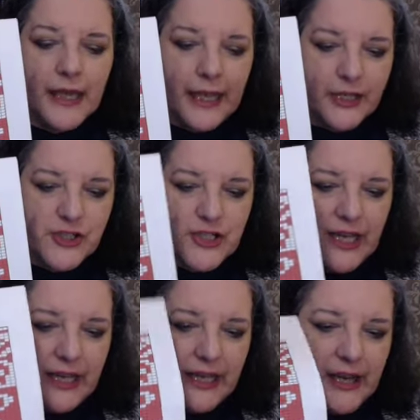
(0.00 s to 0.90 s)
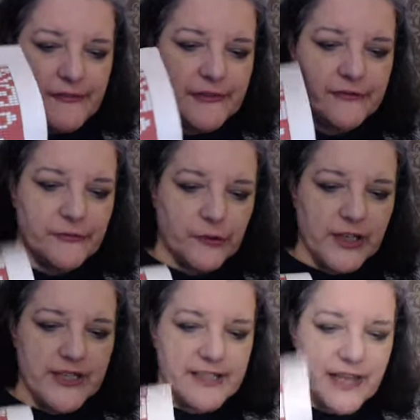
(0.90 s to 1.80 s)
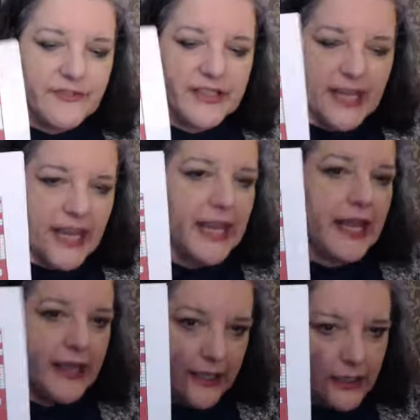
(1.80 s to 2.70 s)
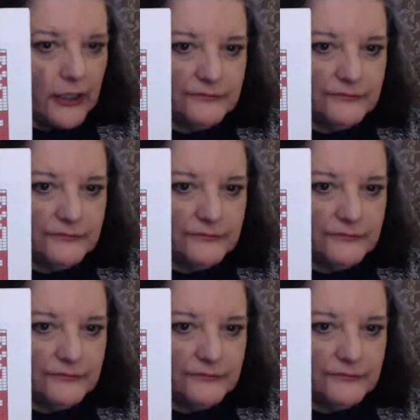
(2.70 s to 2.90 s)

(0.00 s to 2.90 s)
hashtag F47KAL.